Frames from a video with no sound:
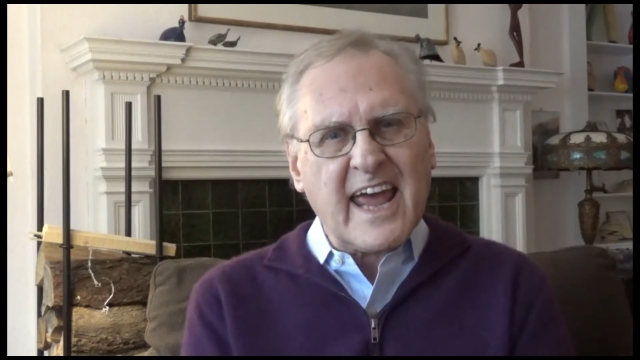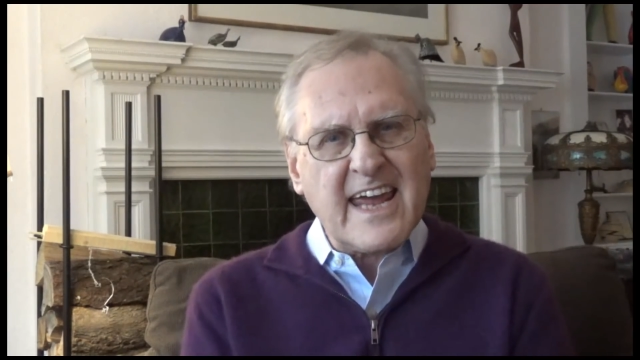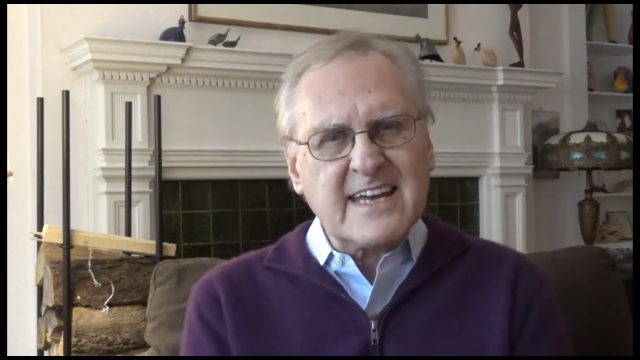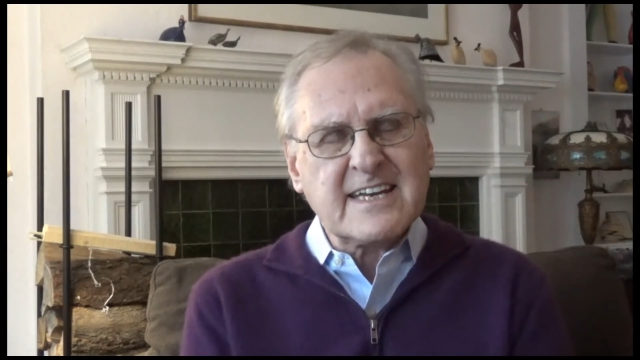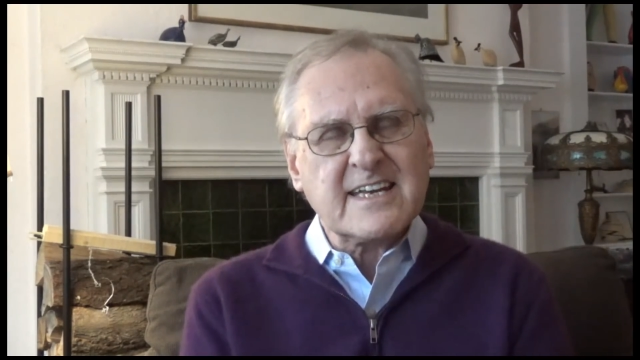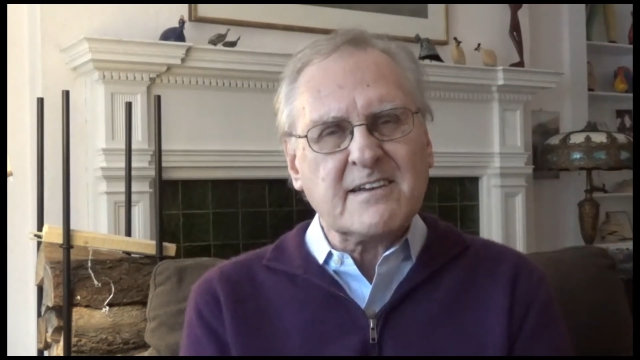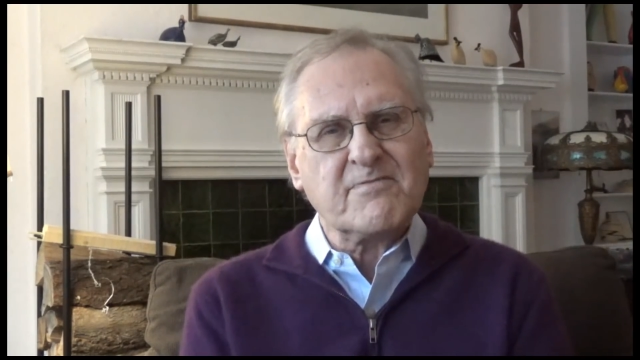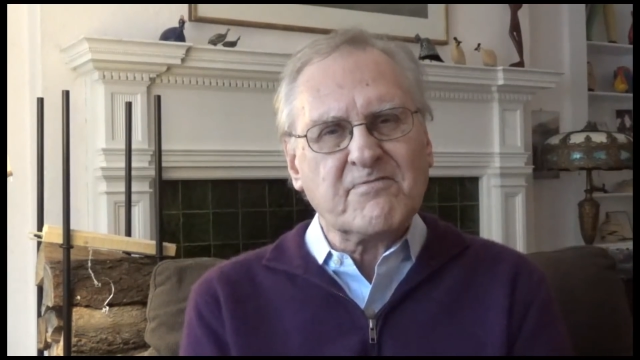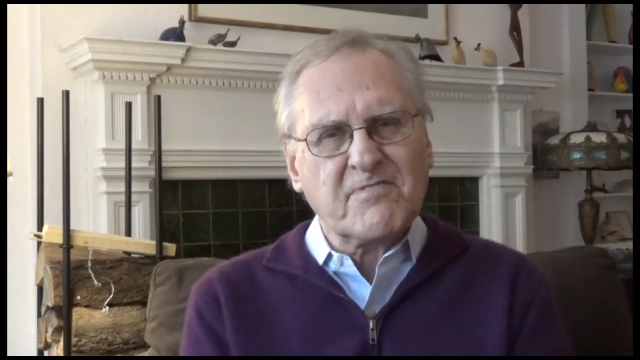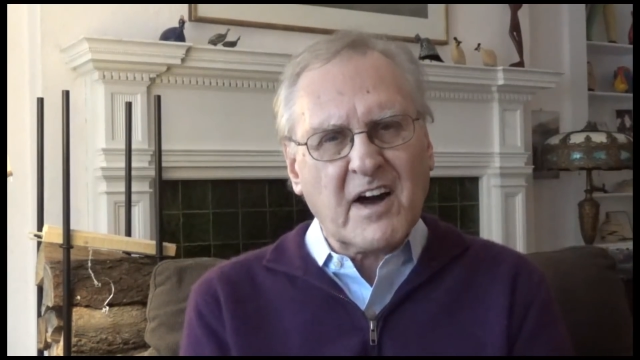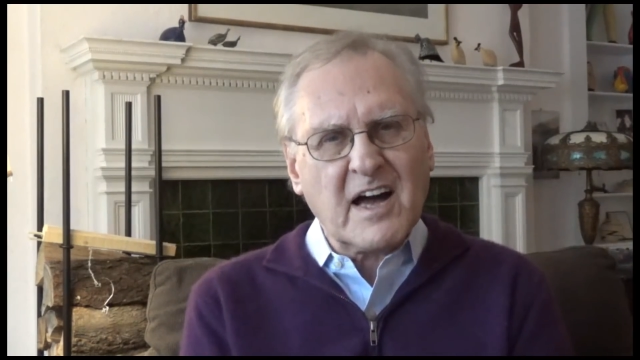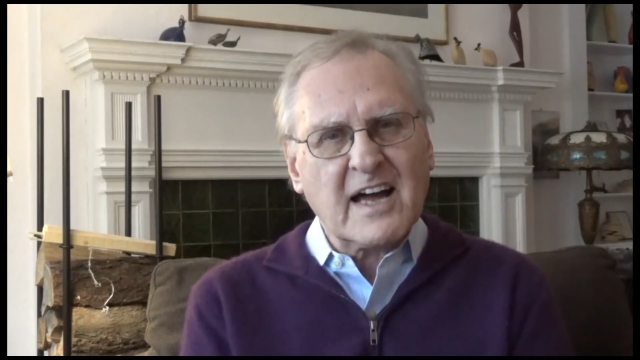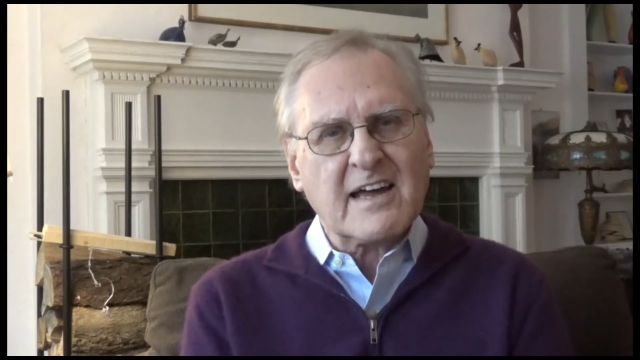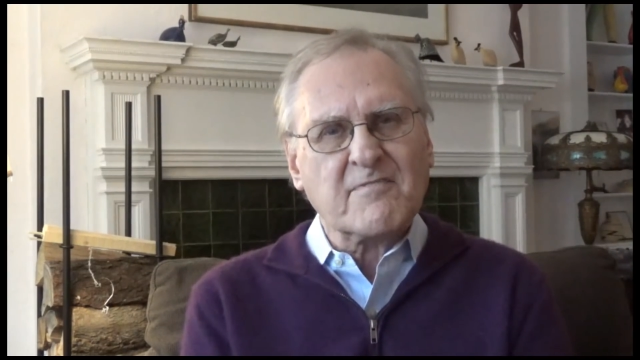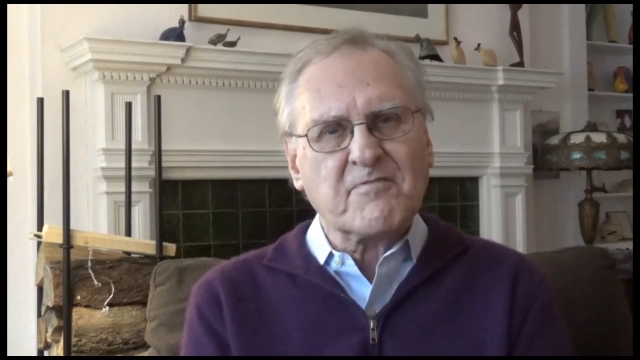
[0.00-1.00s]

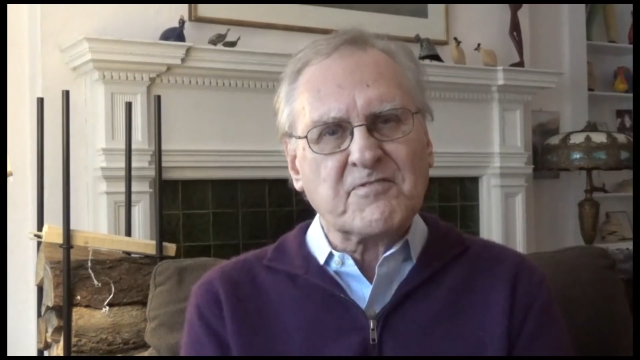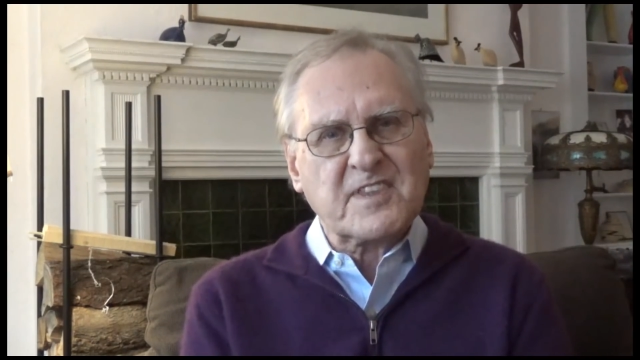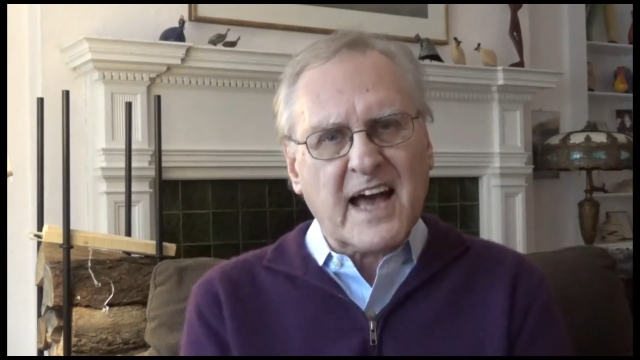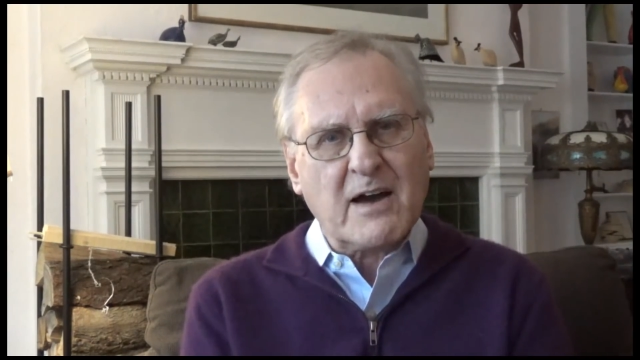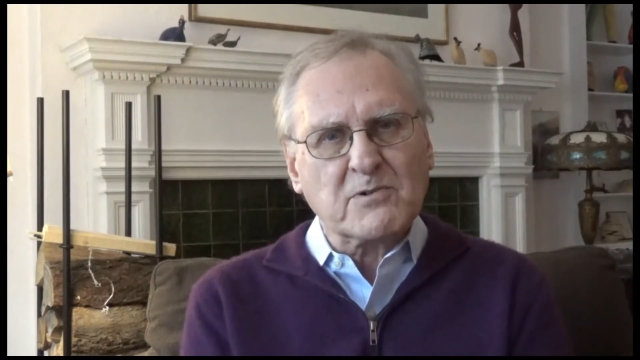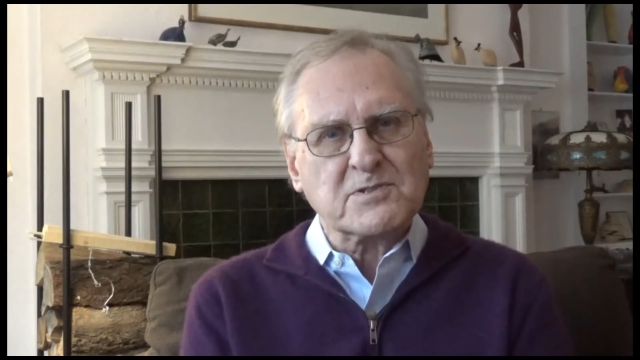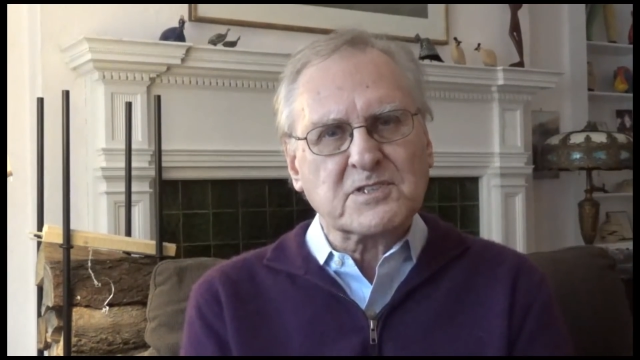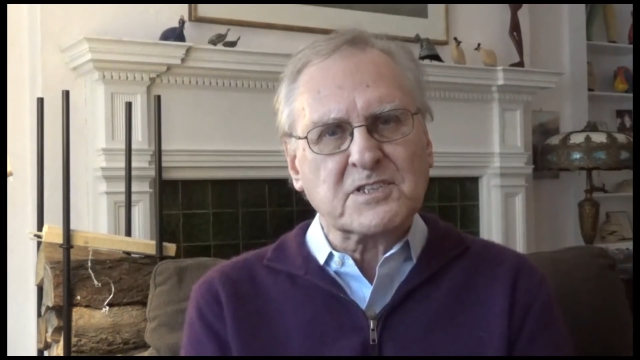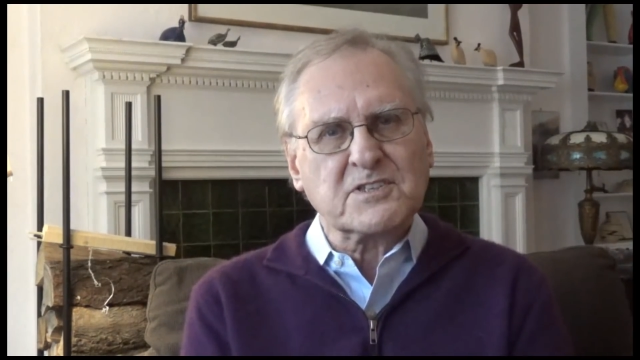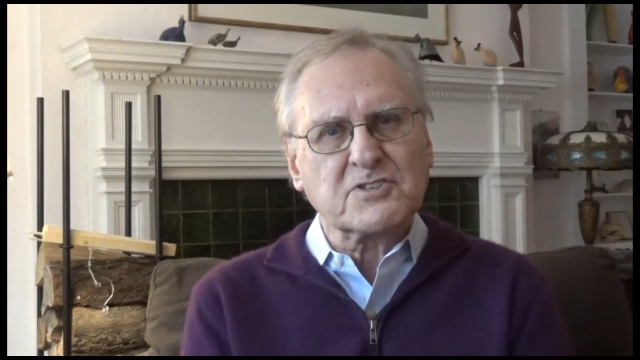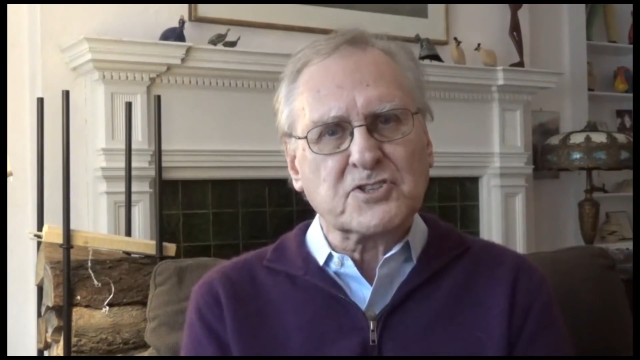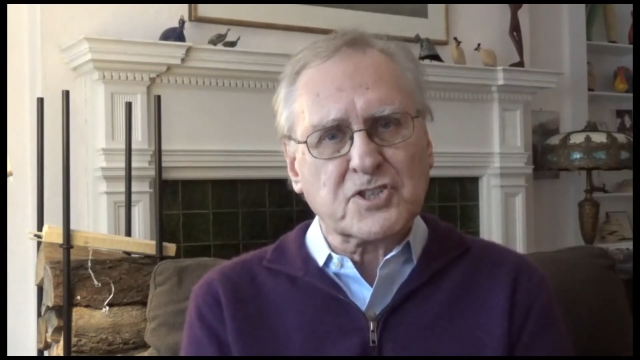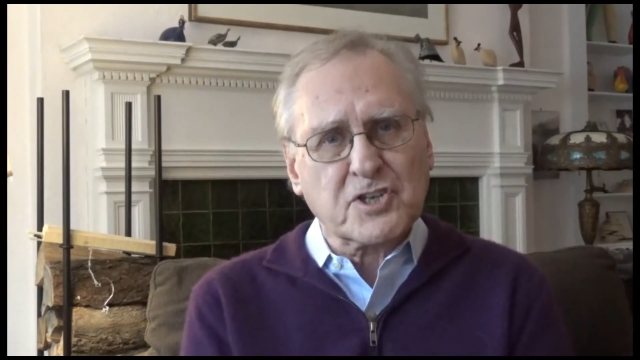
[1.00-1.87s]
85,000